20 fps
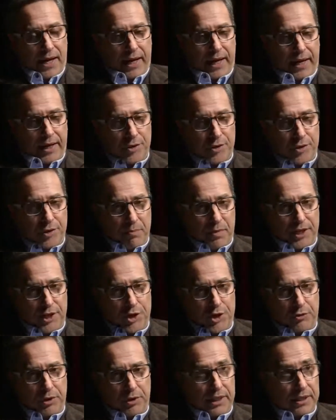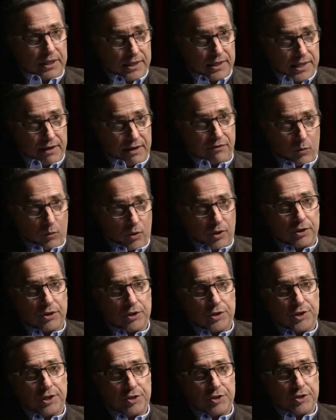is a ministry that David
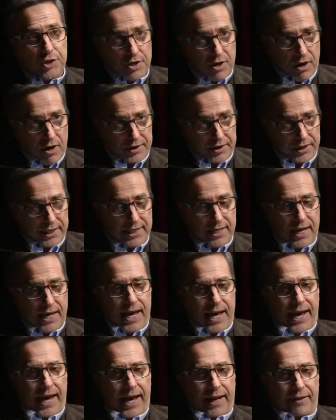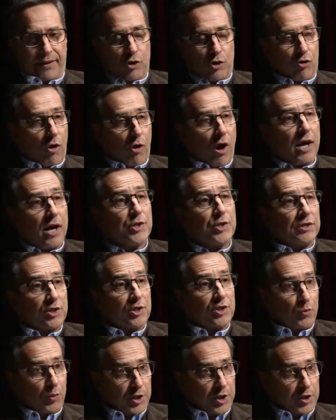Wilkerson started, and The Cross and the
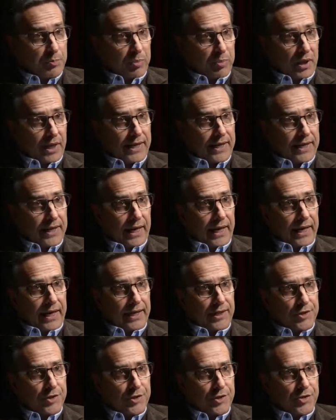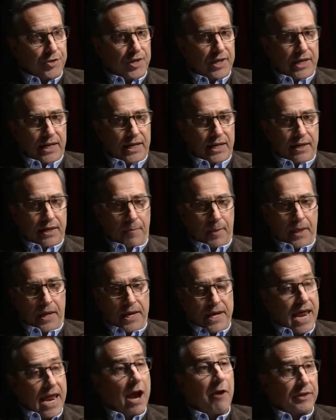Switchblade is the
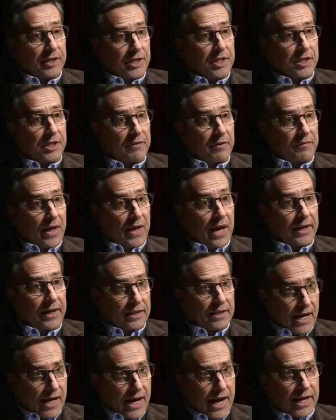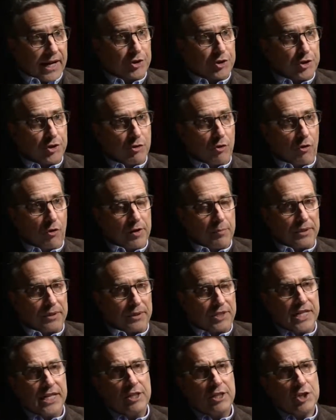narrative of that entire story.
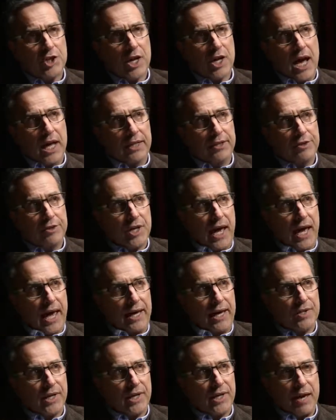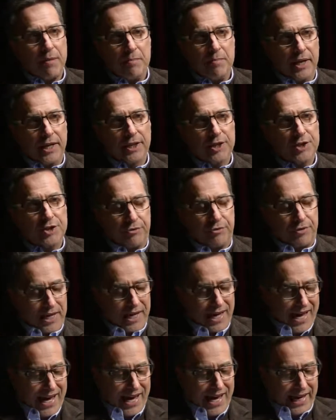But Teen Challenge as a
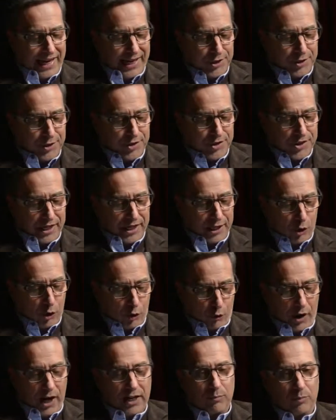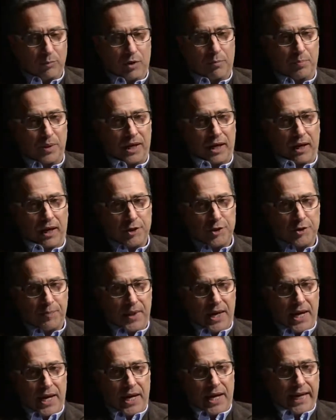ministry is incredible because
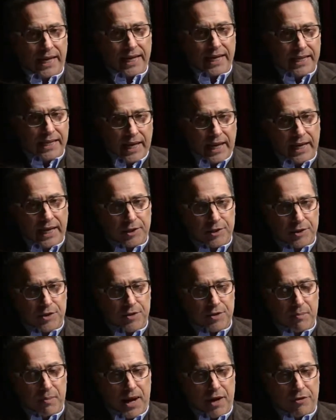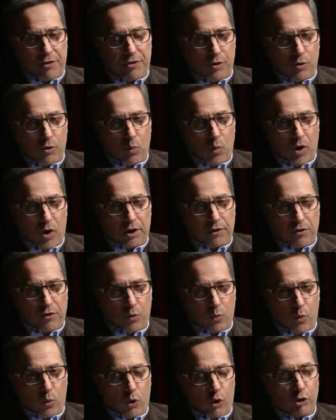it is, Matthew, one of the
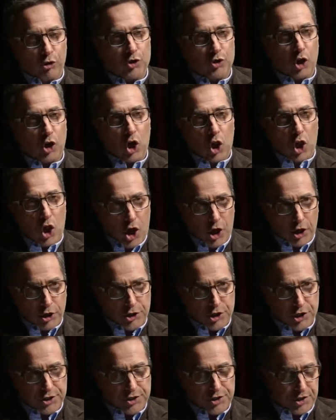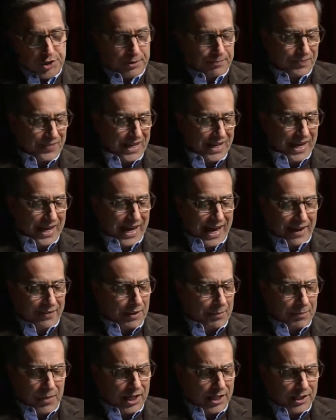world's largest, and
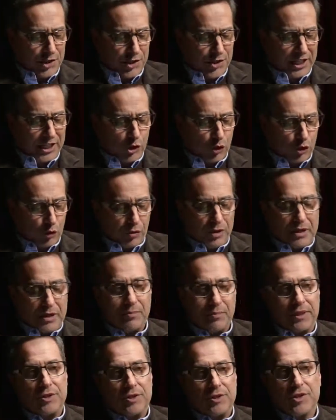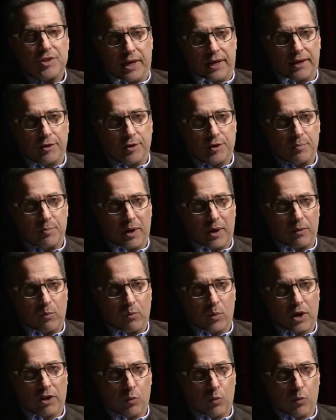I'm not going to say treatment centers, but
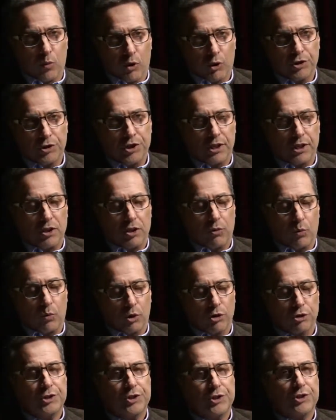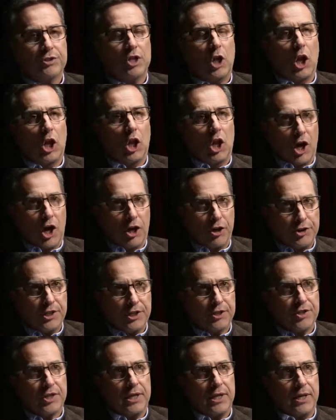one of the world's
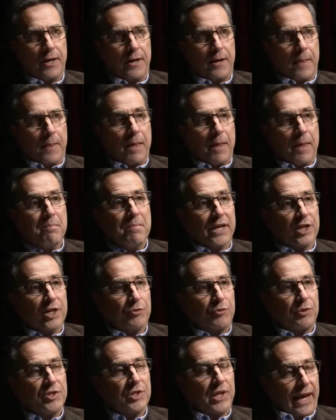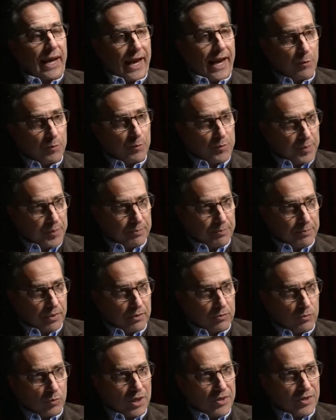largest ministries that help
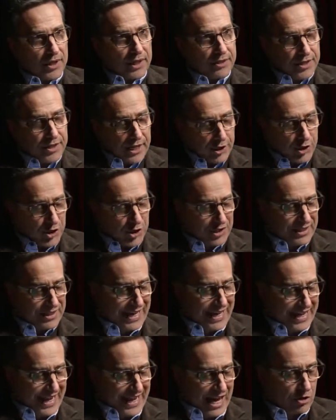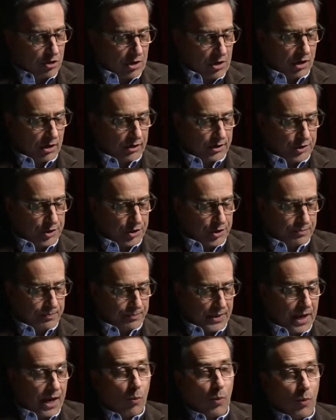people with addiction and alcoholism.
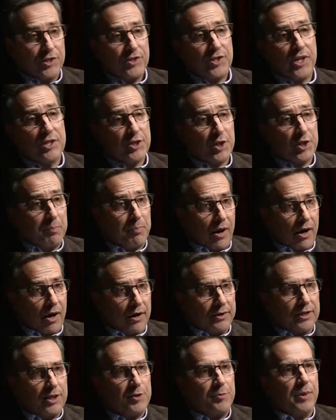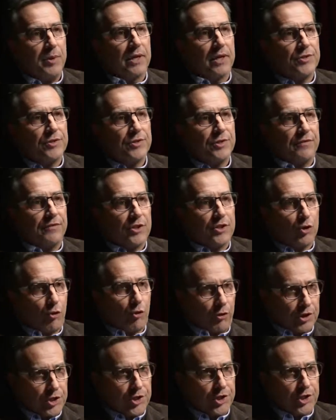What sets it apart is because of its
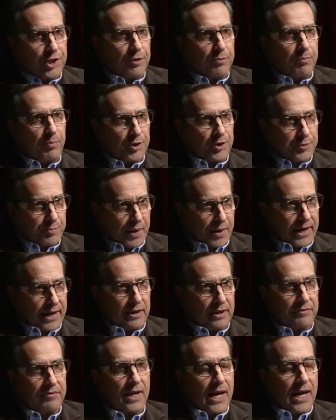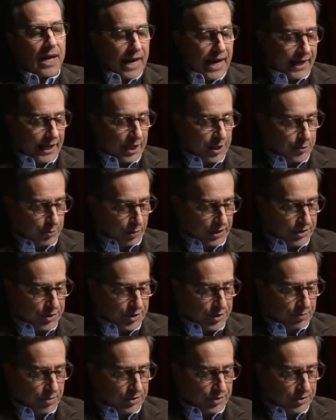Christian perspective and its
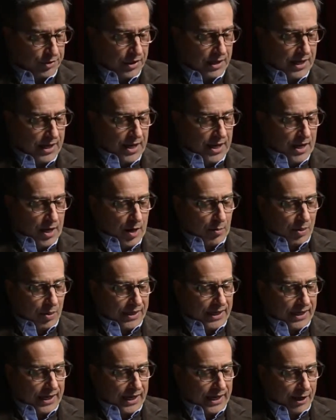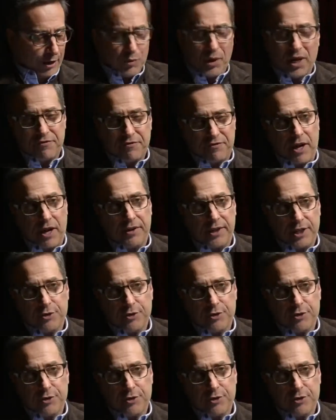principles. But here's what I found